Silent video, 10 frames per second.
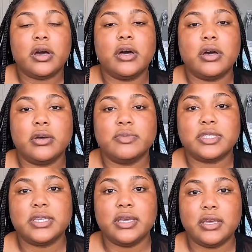um,
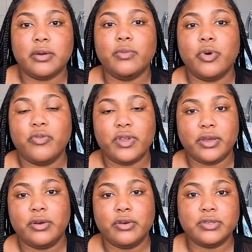seeing more
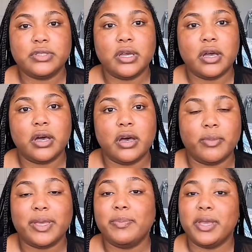videos
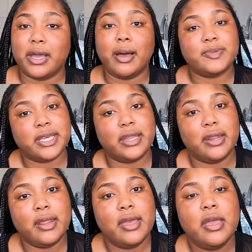um, and being
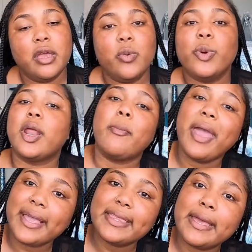updated when I
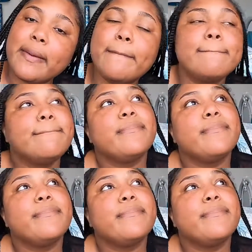make them.